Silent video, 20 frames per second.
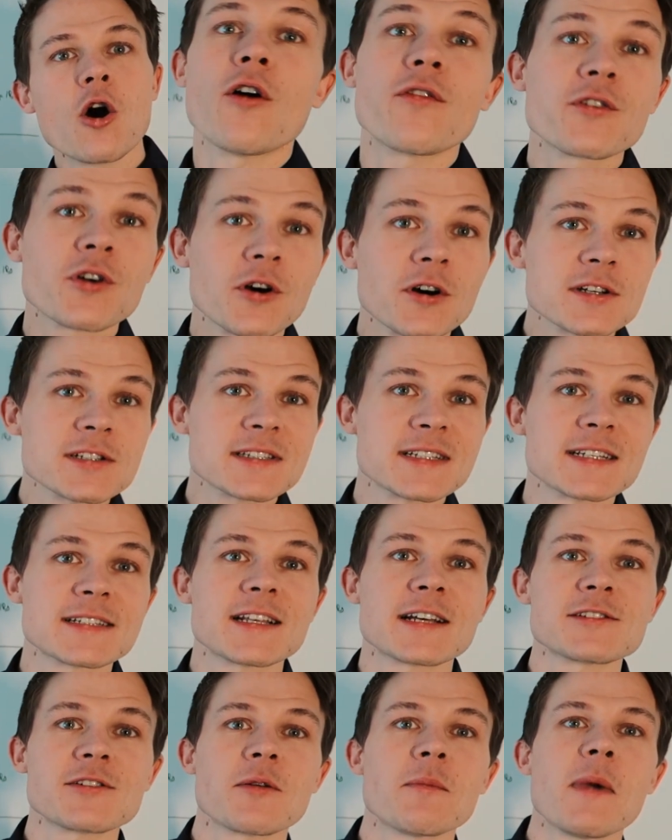Of course, this
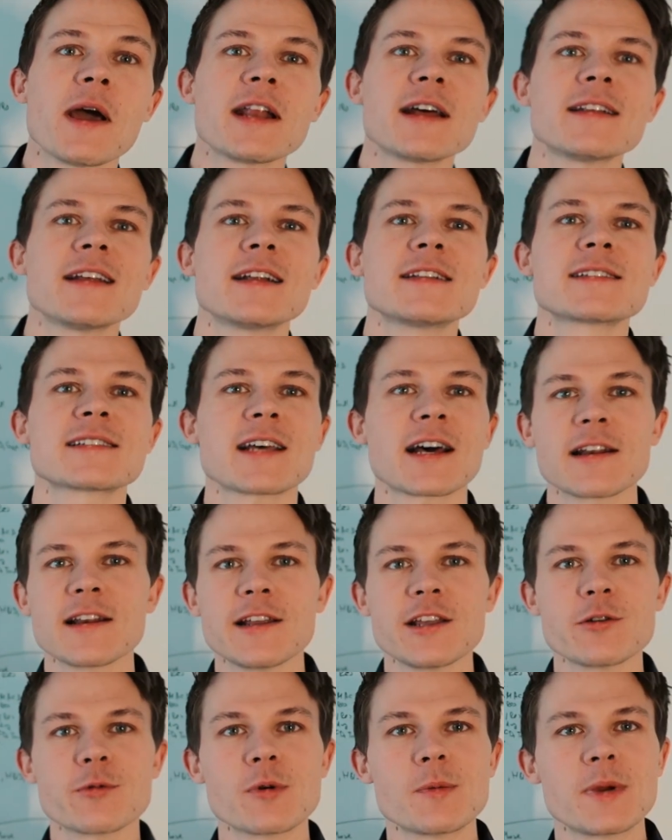does not matter that
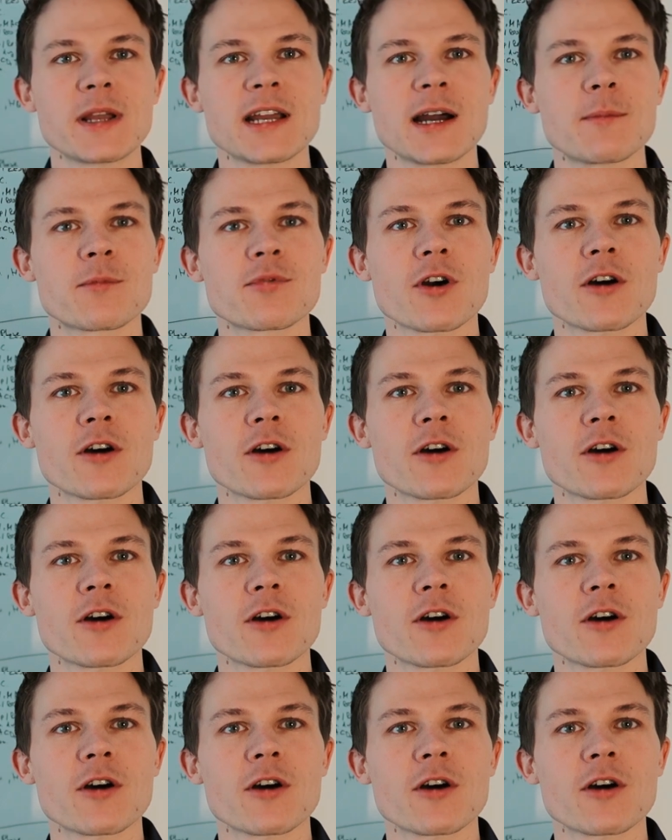suddenly you will become